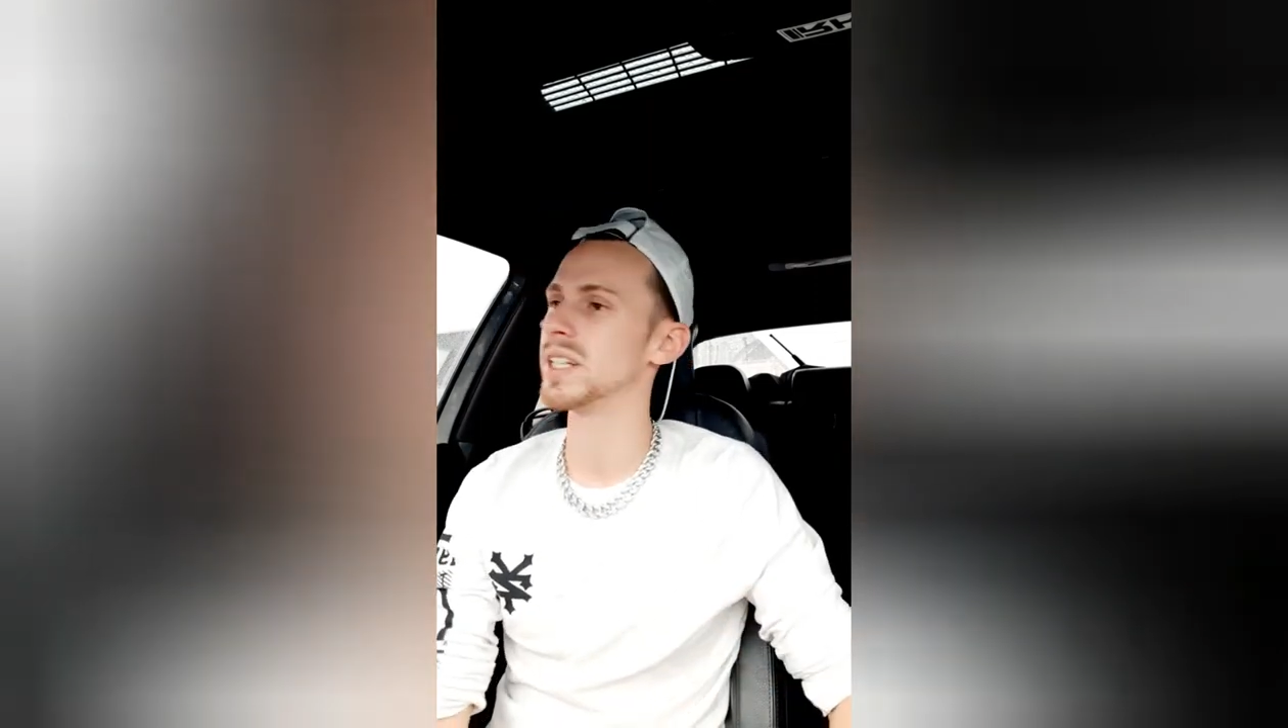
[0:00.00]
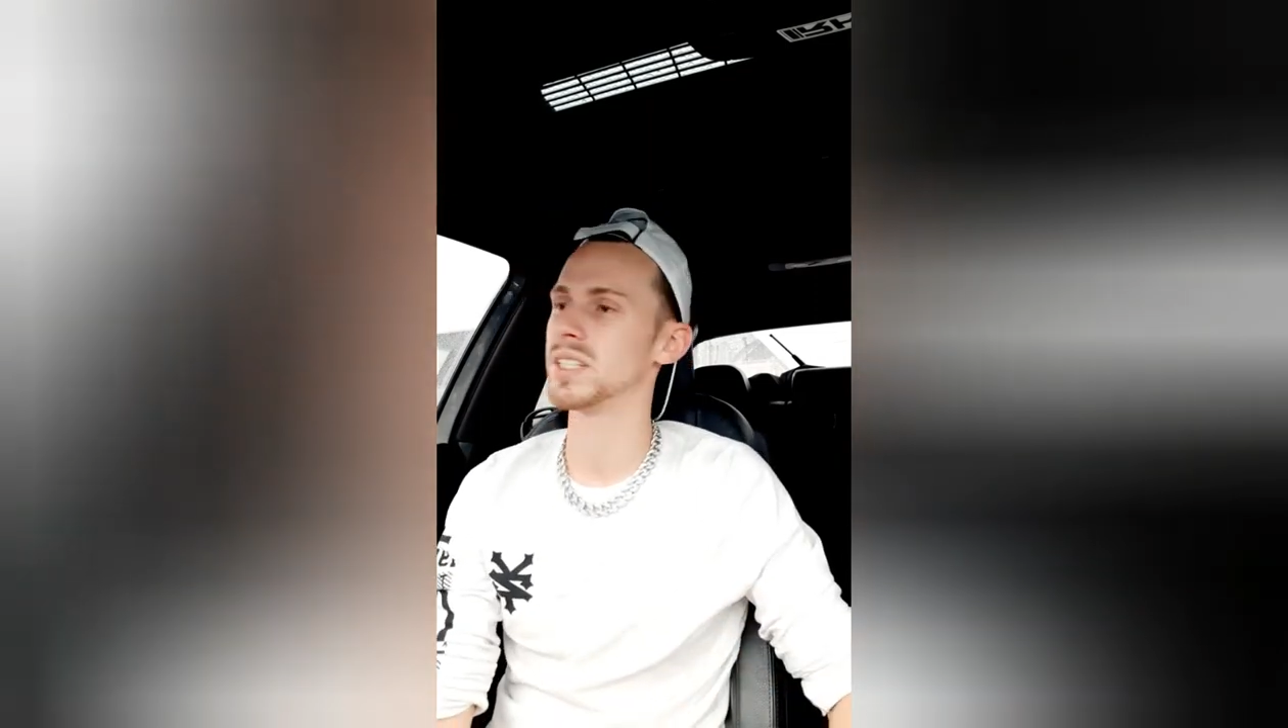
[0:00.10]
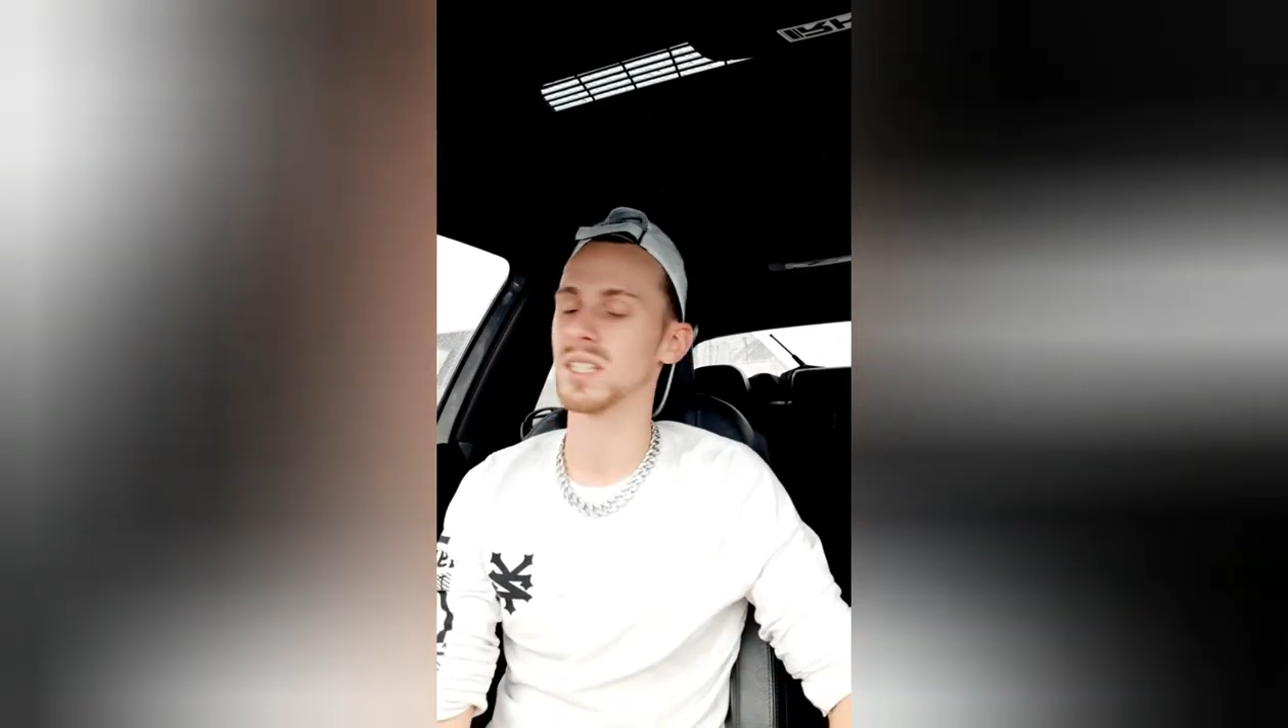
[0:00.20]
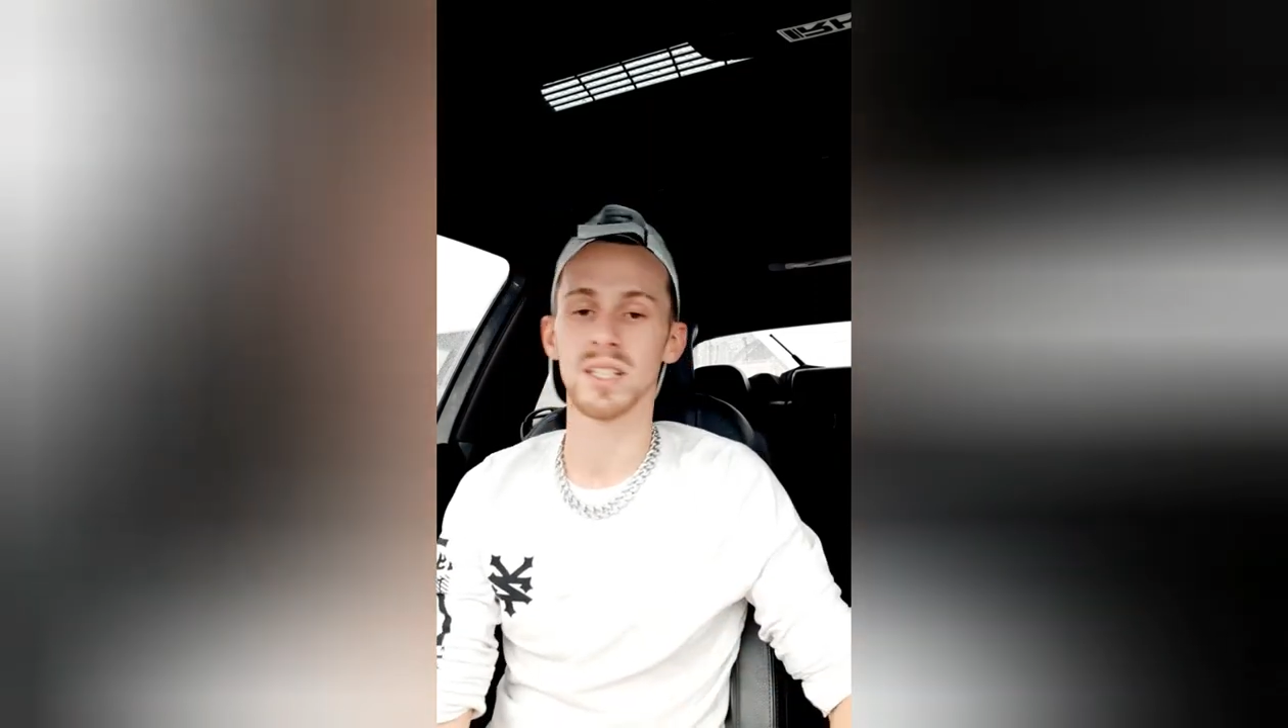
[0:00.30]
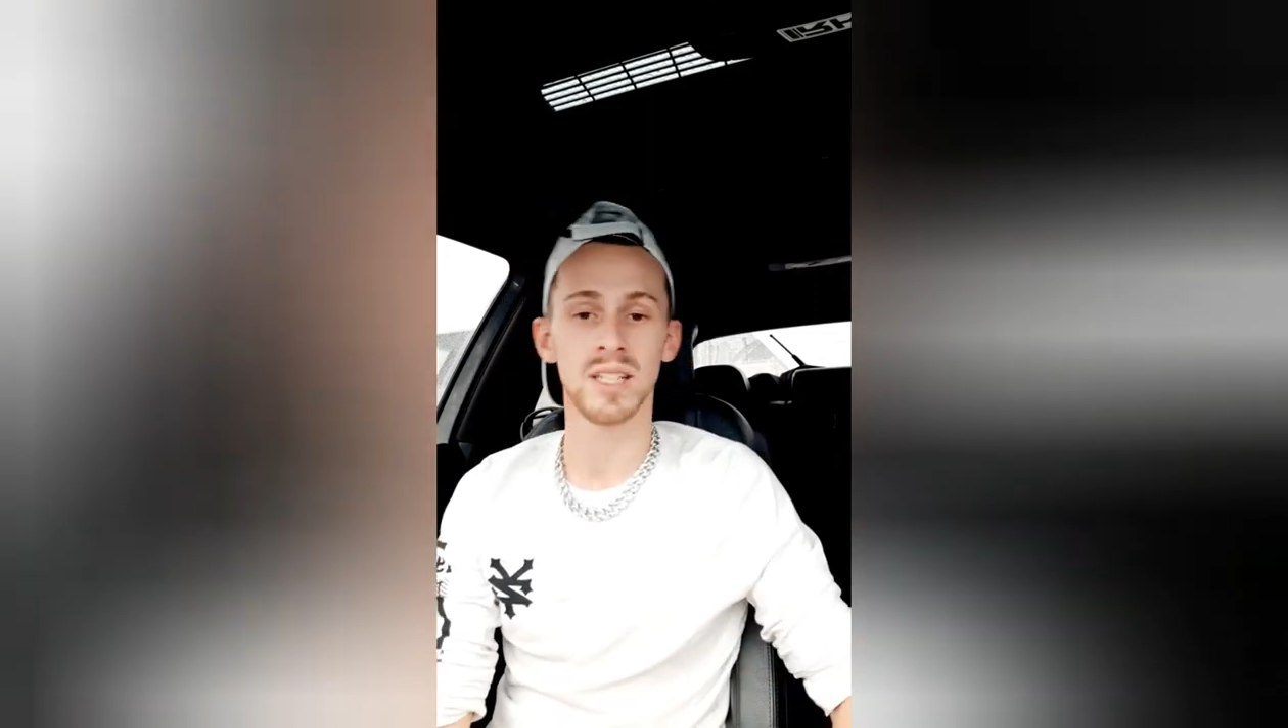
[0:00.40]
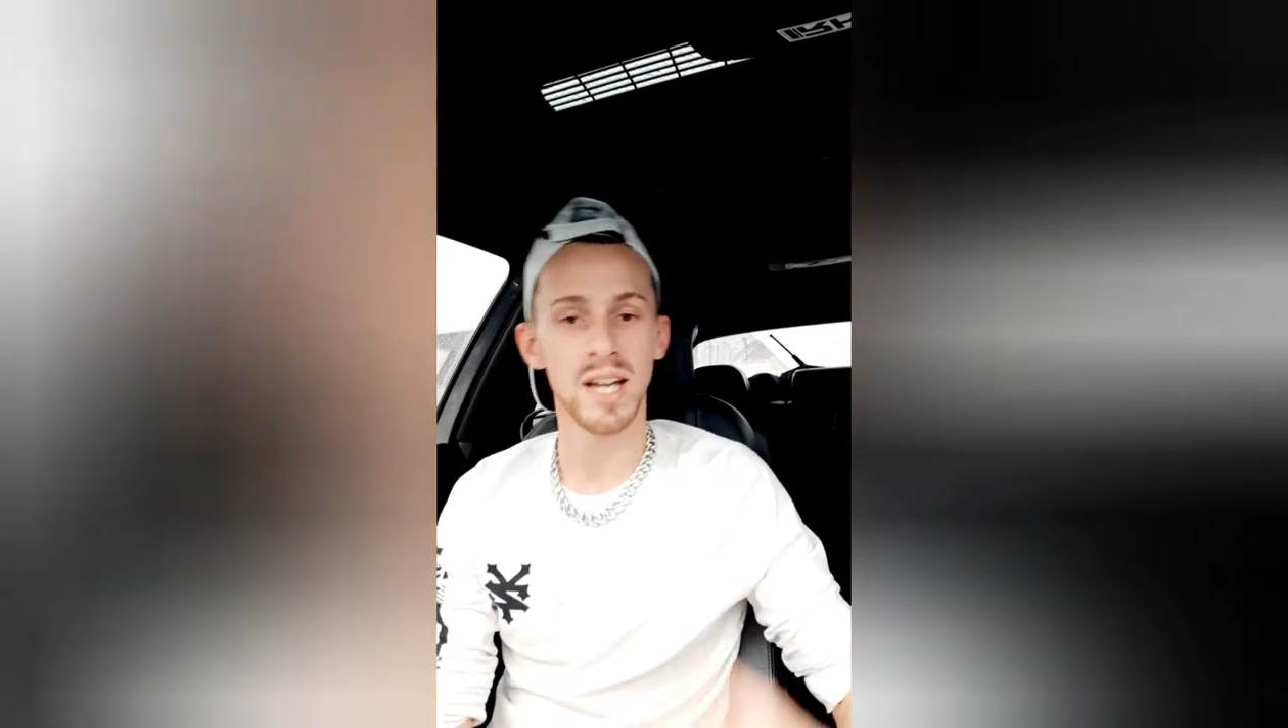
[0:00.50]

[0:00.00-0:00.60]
basically,